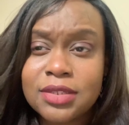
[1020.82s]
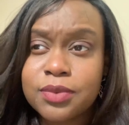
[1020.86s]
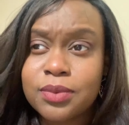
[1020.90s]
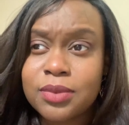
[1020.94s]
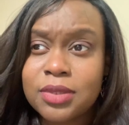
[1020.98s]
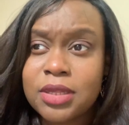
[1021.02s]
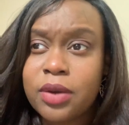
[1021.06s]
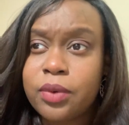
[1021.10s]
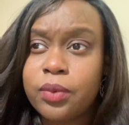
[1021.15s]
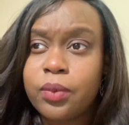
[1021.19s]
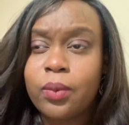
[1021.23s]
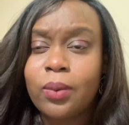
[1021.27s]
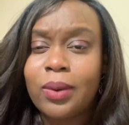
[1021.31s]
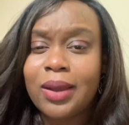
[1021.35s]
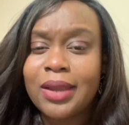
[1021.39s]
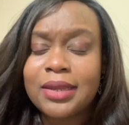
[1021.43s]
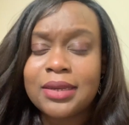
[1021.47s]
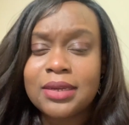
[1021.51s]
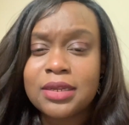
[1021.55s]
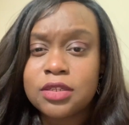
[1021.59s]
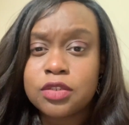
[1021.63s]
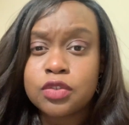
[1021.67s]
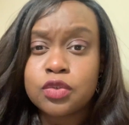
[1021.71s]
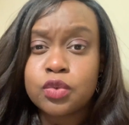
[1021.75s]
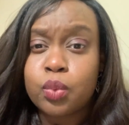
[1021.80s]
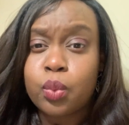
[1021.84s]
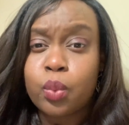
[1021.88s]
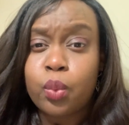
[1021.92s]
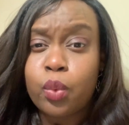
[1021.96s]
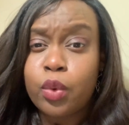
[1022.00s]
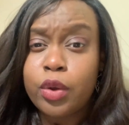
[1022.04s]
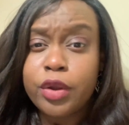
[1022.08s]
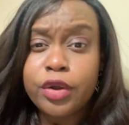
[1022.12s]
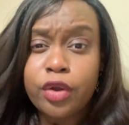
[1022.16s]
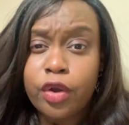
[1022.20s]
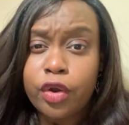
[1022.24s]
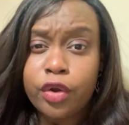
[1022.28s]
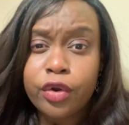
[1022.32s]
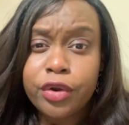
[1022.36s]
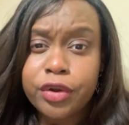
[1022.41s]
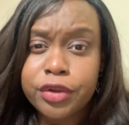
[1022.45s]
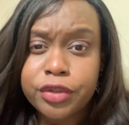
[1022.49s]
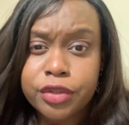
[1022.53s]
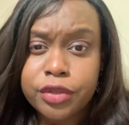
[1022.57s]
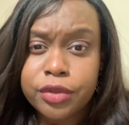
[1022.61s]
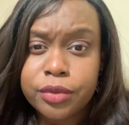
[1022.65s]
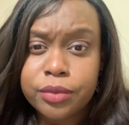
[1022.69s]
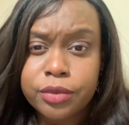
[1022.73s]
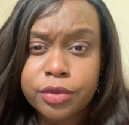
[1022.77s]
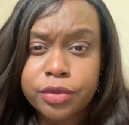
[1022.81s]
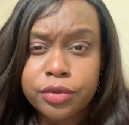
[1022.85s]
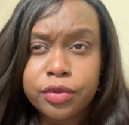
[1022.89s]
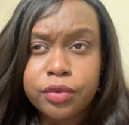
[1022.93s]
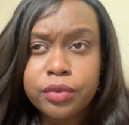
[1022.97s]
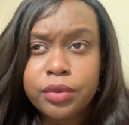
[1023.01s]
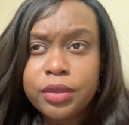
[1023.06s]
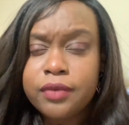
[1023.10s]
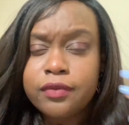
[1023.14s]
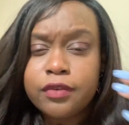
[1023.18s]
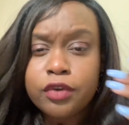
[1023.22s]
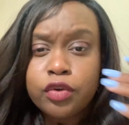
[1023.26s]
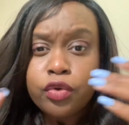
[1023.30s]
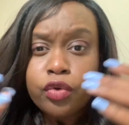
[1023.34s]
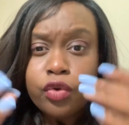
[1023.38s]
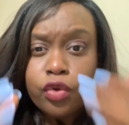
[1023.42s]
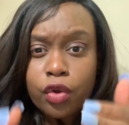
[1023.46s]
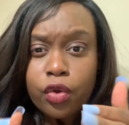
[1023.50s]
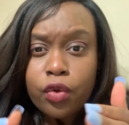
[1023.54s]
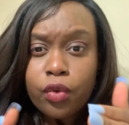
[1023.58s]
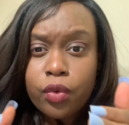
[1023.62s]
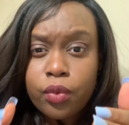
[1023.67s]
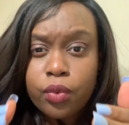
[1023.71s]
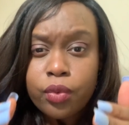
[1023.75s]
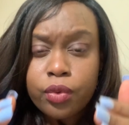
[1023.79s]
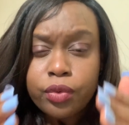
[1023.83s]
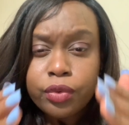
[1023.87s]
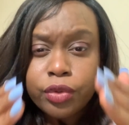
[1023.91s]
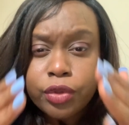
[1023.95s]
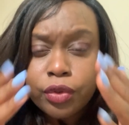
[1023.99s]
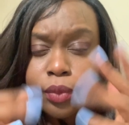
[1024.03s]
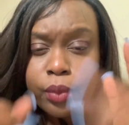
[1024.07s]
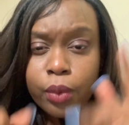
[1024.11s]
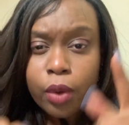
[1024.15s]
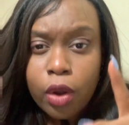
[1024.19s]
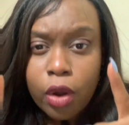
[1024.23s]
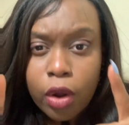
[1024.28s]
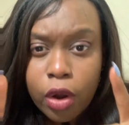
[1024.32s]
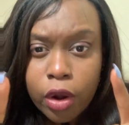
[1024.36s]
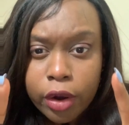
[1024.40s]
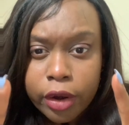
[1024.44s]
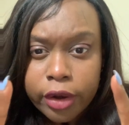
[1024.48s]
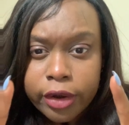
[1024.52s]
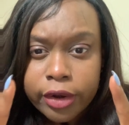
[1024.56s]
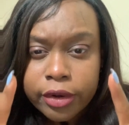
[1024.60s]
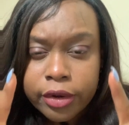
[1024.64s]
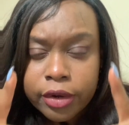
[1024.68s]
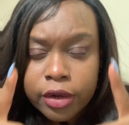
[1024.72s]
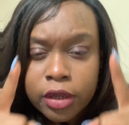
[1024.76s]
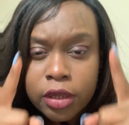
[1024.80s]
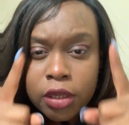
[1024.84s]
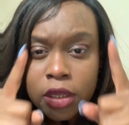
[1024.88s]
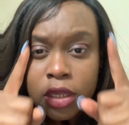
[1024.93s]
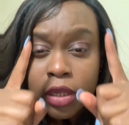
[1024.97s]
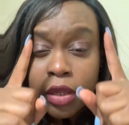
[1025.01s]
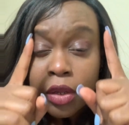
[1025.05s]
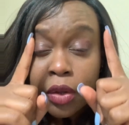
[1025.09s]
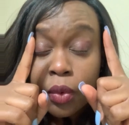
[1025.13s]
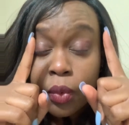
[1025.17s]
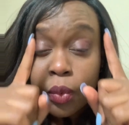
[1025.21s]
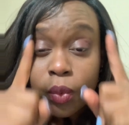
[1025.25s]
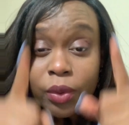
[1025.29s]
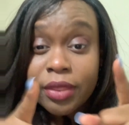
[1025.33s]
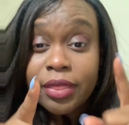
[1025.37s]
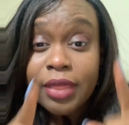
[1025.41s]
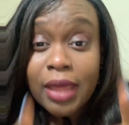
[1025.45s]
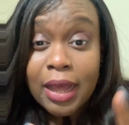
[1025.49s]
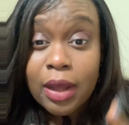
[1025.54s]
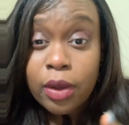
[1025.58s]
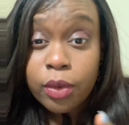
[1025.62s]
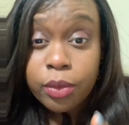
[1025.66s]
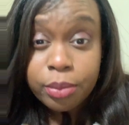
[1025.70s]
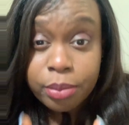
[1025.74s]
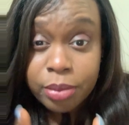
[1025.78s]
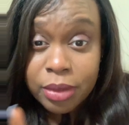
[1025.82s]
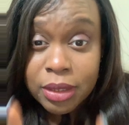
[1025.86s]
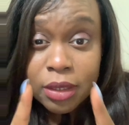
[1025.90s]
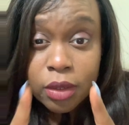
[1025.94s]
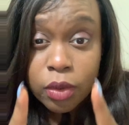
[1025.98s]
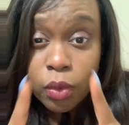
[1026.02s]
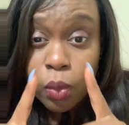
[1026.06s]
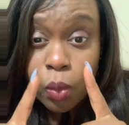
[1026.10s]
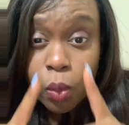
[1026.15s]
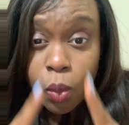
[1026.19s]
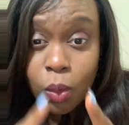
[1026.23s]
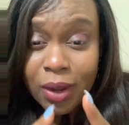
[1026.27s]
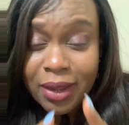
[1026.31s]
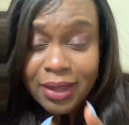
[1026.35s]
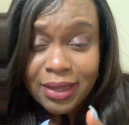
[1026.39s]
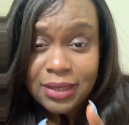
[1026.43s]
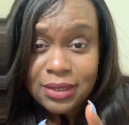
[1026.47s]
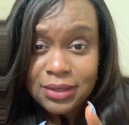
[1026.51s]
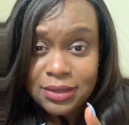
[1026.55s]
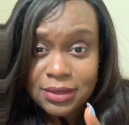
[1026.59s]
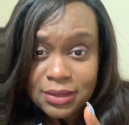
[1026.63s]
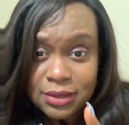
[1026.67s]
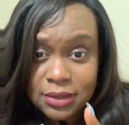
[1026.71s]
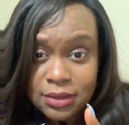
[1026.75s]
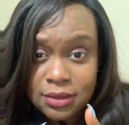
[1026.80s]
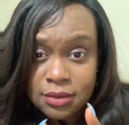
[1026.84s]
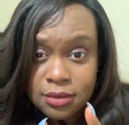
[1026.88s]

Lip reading: without whiteness, what are you? Do you even know who you are without being white?